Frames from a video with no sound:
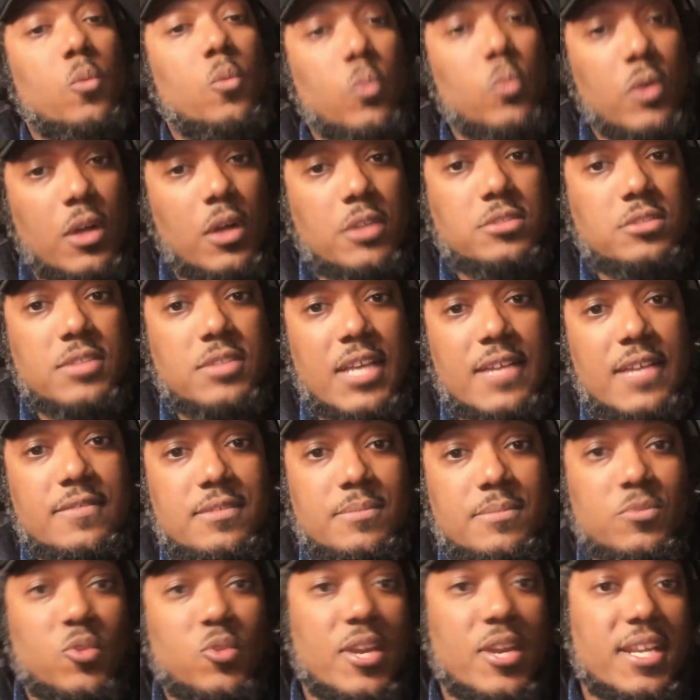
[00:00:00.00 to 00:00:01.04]
We'll also have
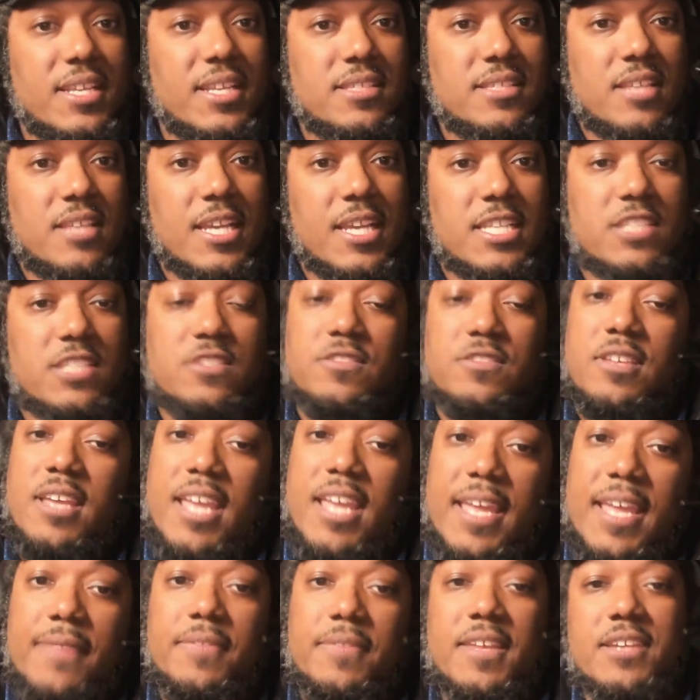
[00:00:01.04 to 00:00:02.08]
some great insights
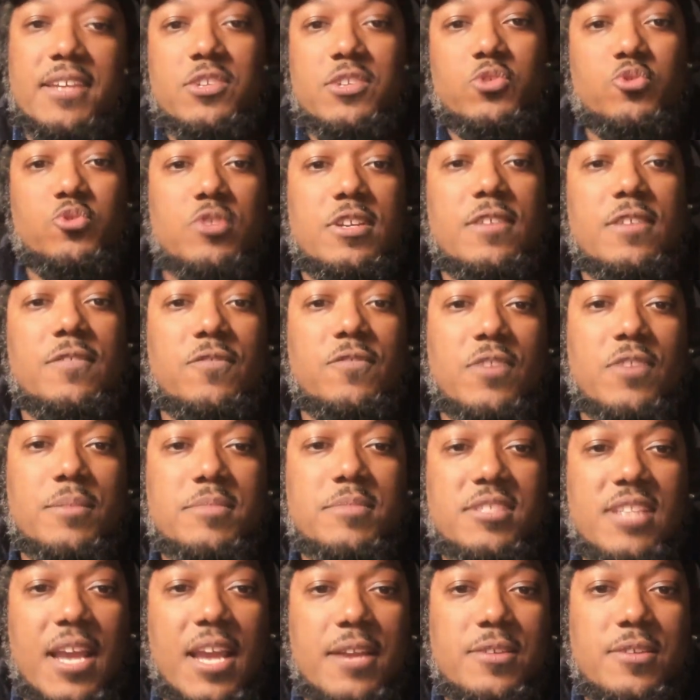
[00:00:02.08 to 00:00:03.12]
in the industry from
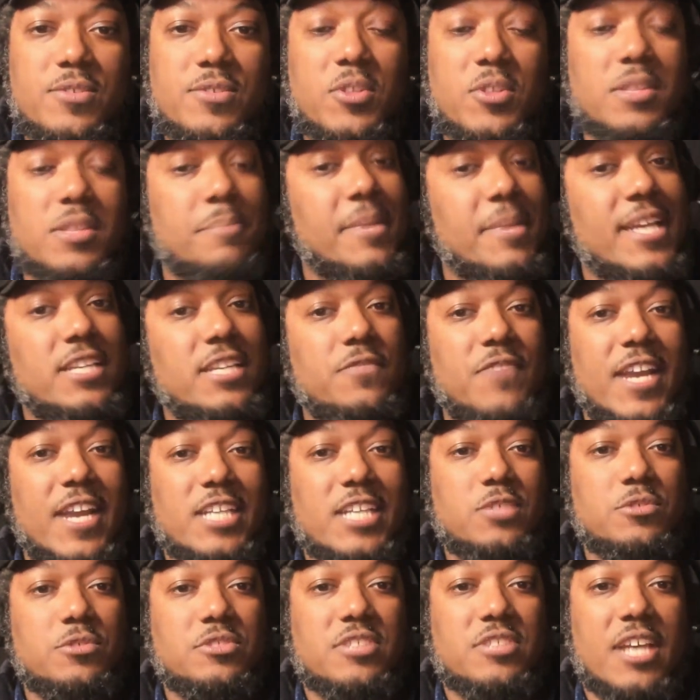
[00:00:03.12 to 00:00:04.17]
designers on the
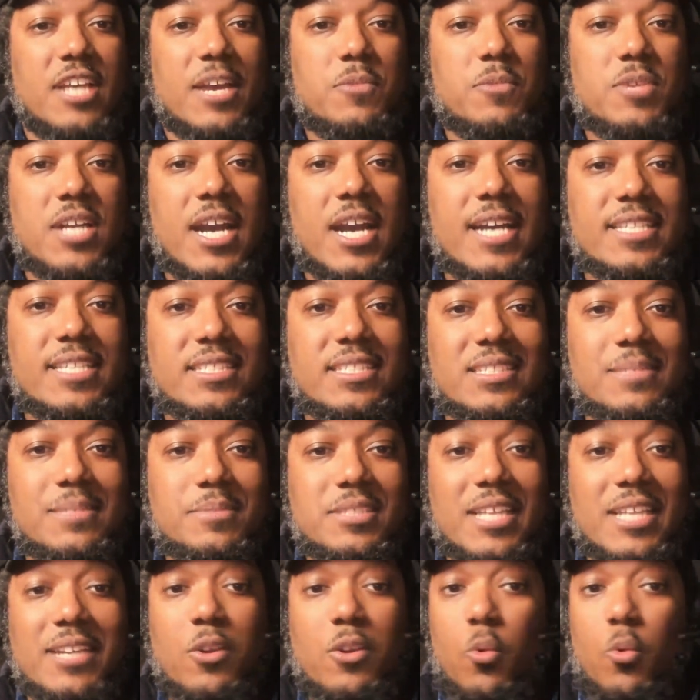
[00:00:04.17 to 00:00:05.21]
manufacturer side with concepts
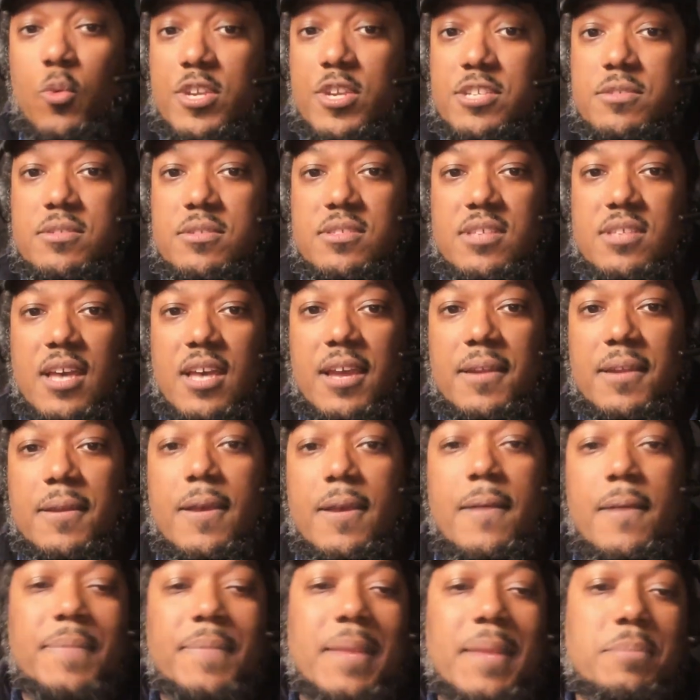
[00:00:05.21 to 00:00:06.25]
like original design
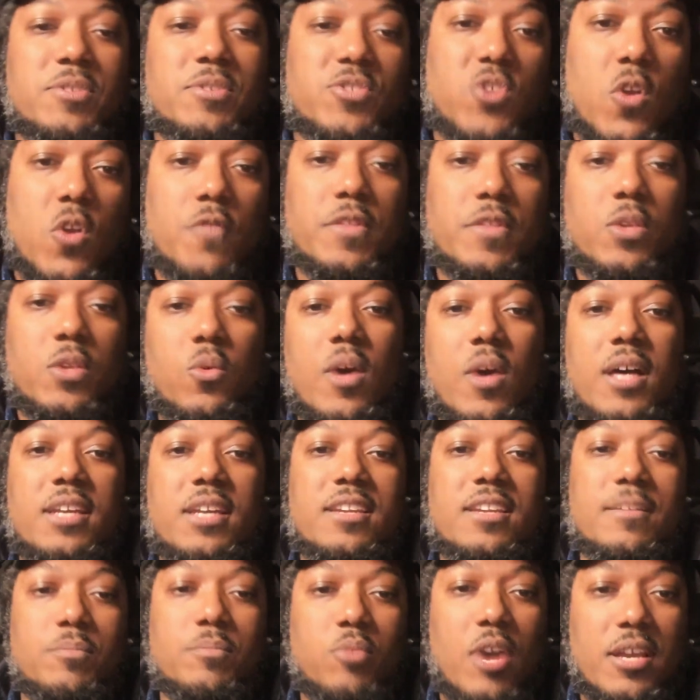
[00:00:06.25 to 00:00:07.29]
that preserve the quality
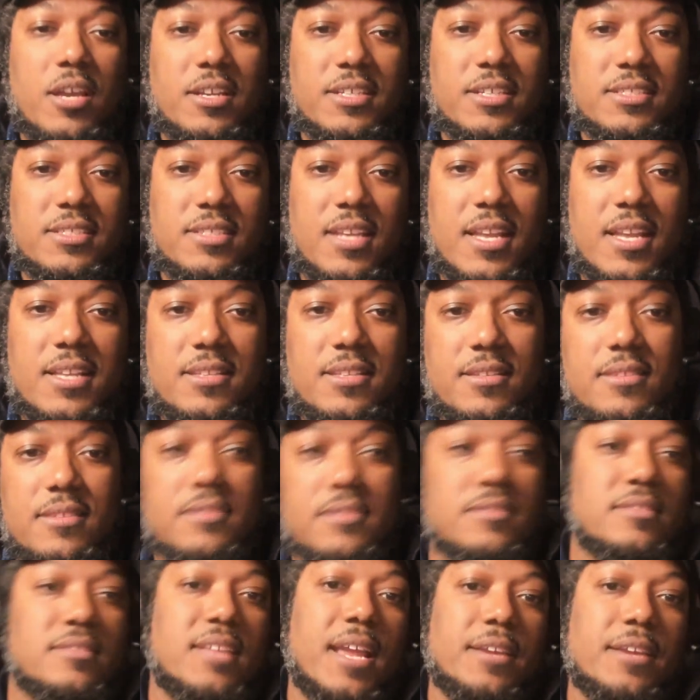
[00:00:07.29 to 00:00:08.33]
of products and
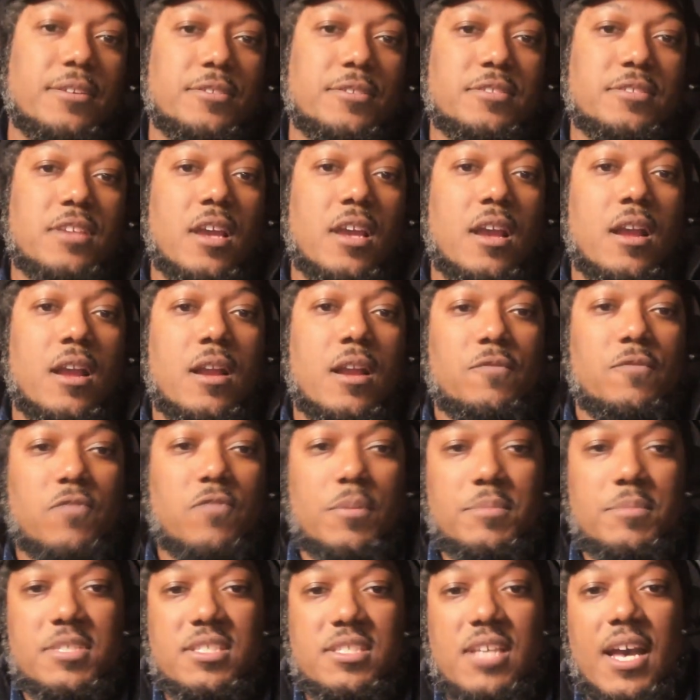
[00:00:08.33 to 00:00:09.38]
standards
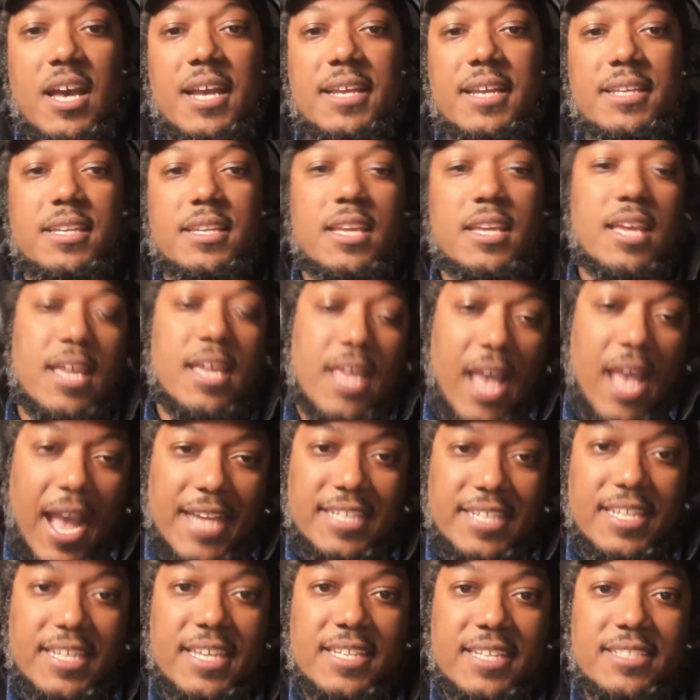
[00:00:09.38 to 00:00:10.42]
from design
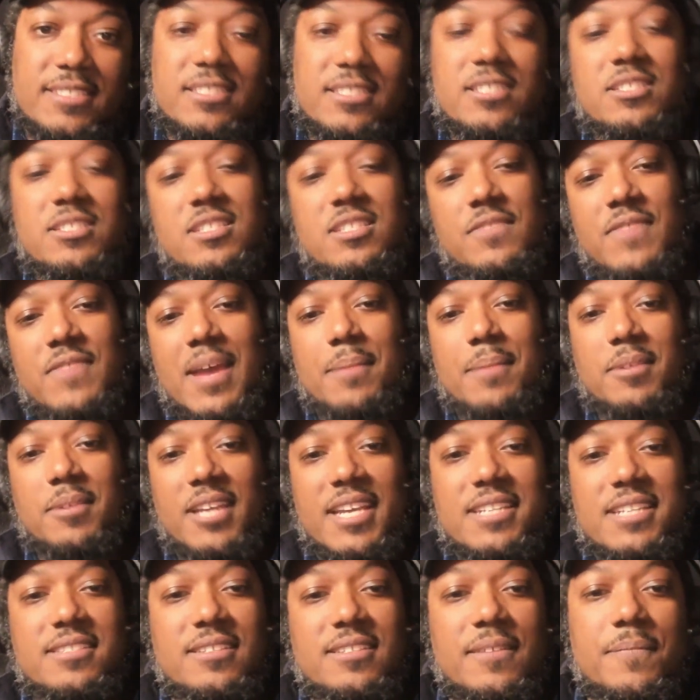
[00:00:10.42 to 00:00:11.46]
ideas to
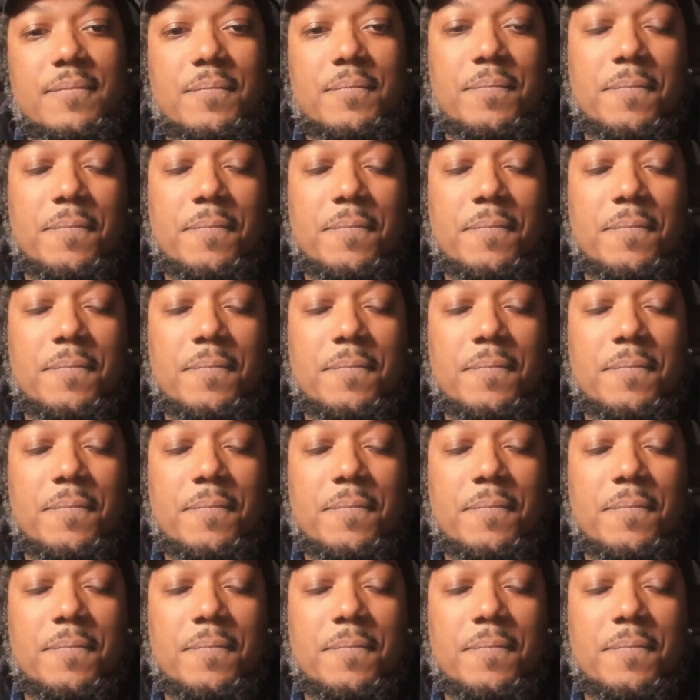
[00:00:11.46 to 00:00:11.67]
fabrication.